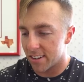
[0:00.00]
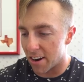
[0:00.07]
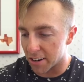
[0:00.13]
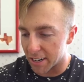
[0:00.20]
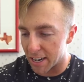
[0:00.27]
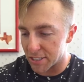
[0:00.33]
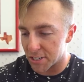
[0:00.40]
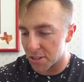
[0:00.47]
All
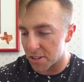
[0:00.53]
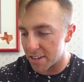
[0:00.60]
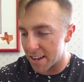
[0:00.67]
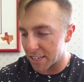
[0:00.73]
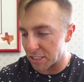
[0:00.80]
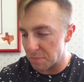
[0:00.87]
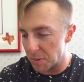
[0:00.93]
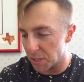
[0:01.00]
right, guys, so the
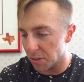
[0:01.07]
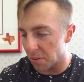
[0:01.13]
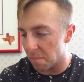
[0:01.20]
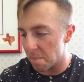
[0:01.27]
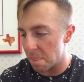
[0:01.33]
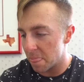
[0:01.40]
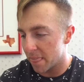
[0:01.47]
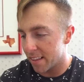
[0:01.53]
next meal
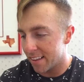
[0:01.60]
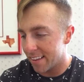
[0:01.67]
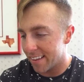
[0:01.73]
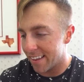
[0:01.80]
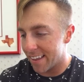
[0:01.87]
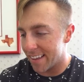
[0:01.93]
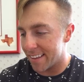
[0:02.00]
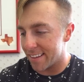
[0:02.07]

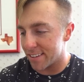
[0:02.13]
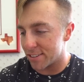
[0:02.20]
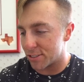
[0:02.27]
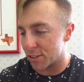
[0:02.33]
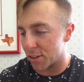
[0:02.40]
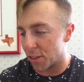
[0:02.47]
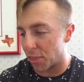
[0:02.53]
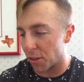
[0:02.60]
is
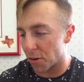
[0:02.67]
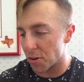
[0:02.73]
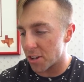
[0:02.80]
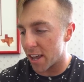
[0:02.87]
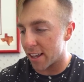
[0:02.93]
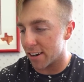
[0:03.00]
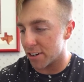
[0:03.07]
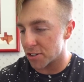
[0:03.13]

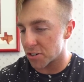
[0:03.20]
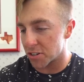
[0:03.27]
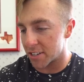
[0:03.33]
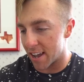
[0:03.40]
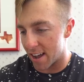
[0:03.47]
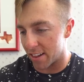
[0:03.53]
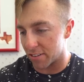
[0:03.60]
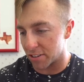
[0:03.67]
3,800
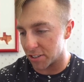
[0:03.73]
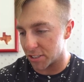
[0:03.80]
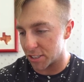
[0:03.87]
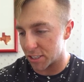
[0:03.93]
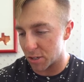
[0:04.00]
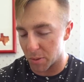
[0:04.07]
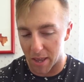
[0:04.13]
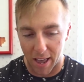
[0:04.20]
calories.
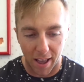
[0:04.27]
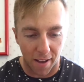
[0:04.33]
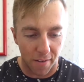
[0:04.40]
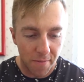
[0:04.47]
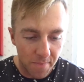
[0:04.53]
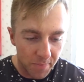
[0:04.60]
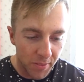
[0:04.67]
So we have